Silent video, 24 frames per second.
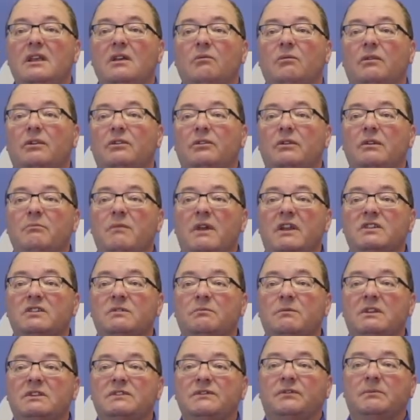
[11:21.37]
we're doing
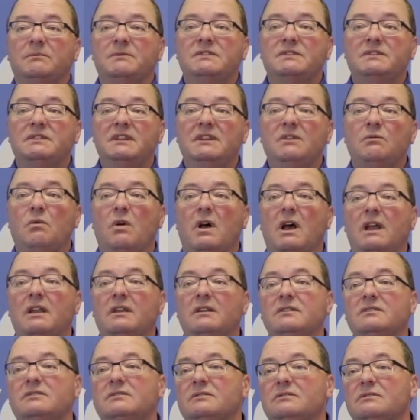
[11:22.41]
measurements from
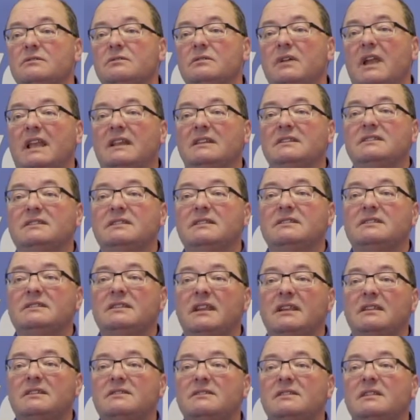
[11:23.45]
C1 to
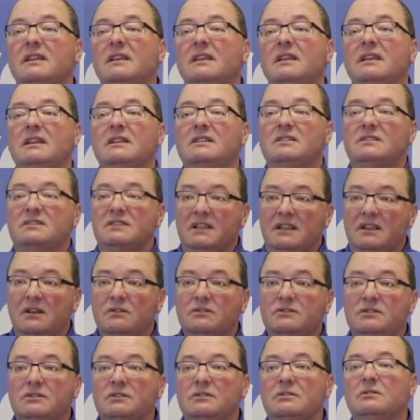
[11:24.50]
NC6,
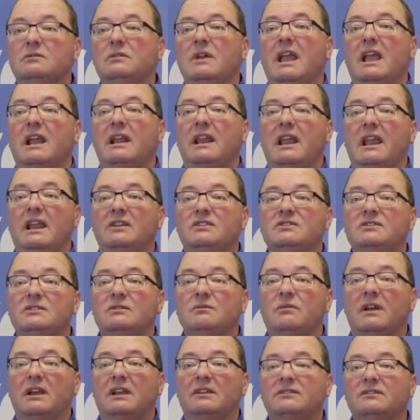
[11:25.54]
CO2, and
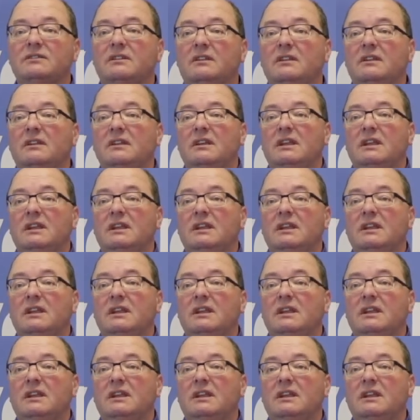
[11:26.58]
H2S.